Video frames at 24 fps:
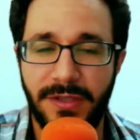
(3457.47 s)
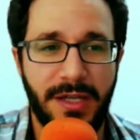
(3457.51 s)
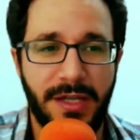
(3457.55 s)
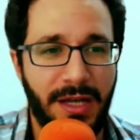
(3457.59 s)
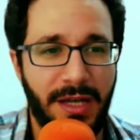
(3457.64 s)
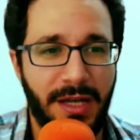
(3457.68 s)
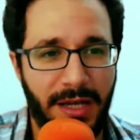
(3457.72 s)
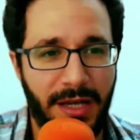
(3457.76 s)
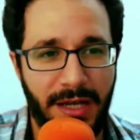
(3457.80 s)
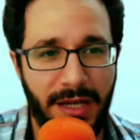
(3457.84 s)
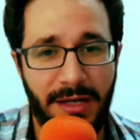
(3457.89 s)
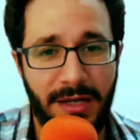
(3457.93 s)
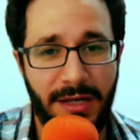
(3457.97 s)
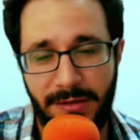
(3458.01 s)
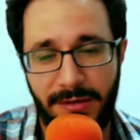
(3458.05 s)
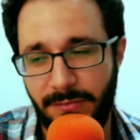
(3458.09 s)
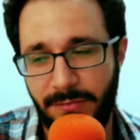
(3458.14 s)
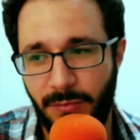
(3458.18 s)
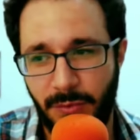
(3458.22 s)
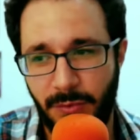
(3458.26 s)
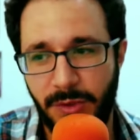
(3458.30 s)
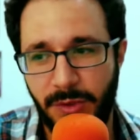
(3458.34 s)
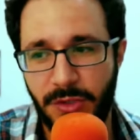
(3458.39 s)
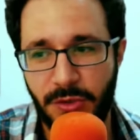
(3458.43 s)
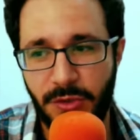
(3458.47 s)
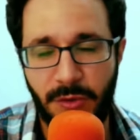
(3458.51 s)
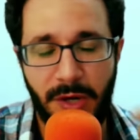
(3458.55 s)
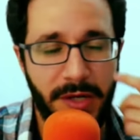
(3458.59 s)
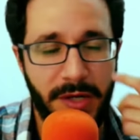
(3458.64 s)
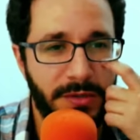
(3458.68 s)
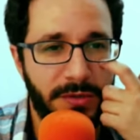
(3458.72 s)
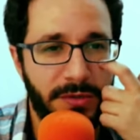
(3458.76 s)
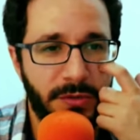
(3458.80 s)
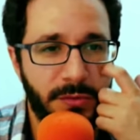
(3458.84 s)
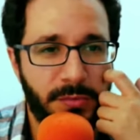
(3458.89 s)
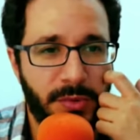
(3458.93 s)
Uh, we'll try to
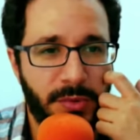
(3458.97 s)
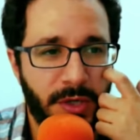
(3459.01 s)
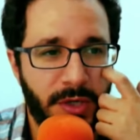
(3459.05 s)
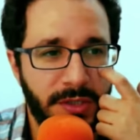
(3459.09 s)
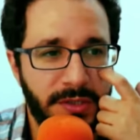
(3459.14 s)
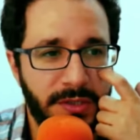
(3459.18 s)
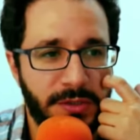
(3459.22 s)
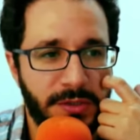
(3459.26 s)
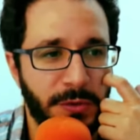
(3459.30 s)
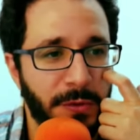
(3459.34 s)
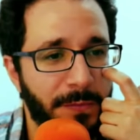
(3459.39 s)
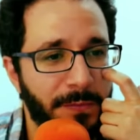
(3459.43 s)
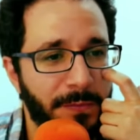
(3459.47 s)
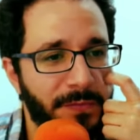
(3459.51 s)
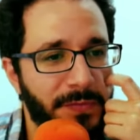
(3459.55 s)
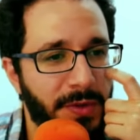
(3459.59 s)
do part two.